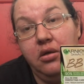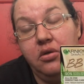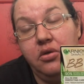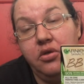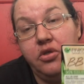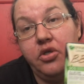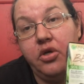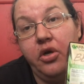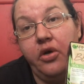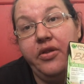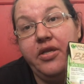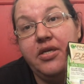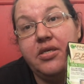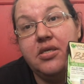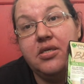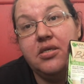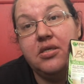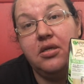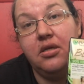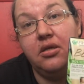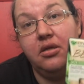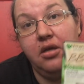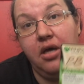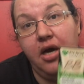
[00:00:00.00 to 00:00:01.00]
So this is
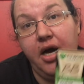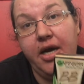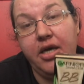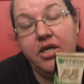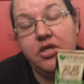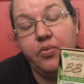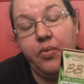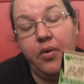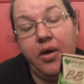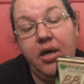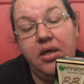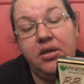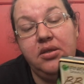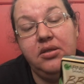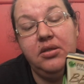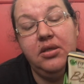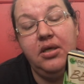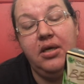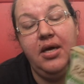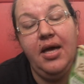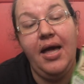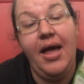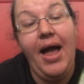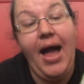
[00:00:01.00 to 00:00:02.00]
the lightest one,
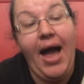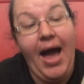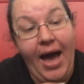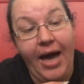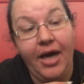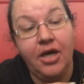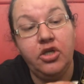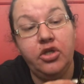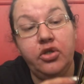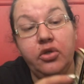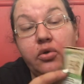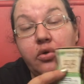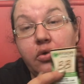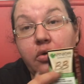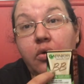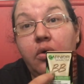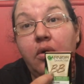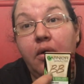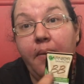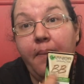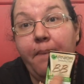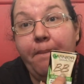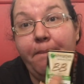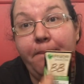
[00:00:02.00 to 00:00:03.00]
actual
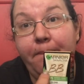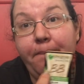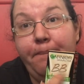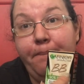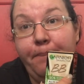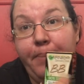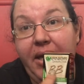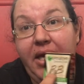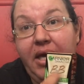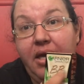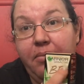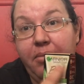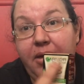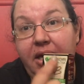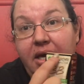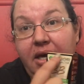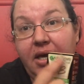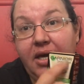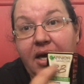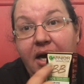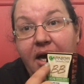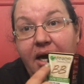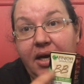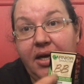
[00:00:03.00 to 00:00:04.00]

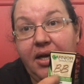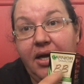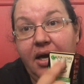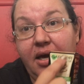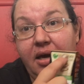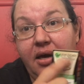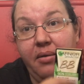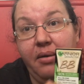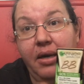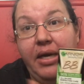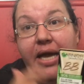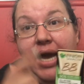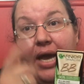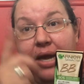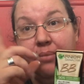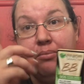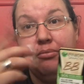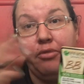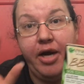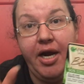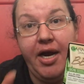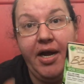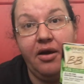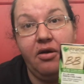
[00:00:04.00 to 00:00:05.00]
BB Garnier name
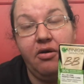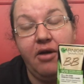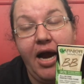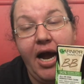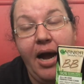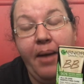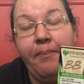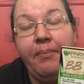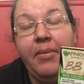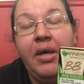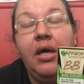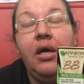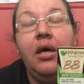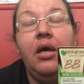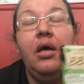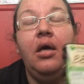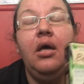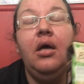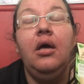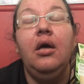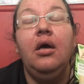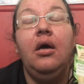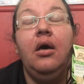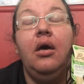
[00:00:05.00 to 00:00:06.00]
brand crap,
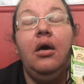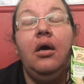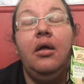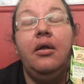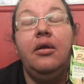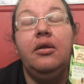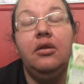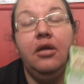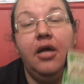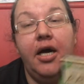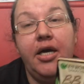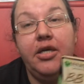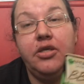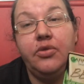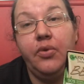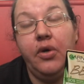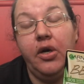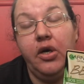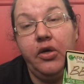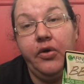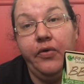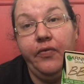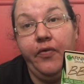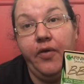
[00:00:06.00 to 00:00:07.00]
lightest
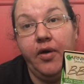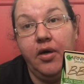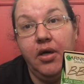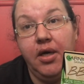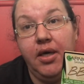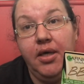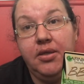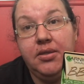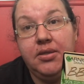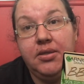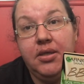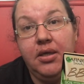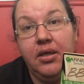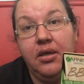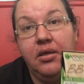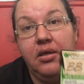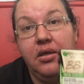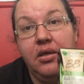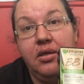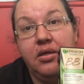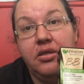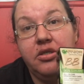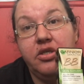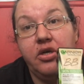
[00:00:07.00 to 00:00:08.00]
one I could find.
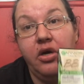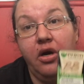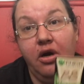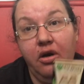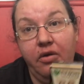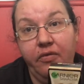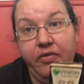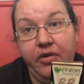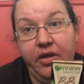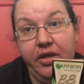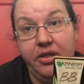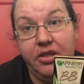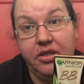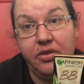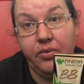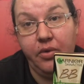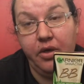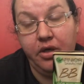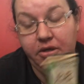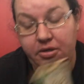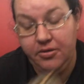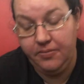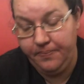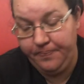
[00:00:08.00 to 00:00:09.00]
So hopefully this
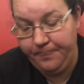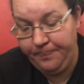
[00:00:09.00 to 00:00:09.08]
works.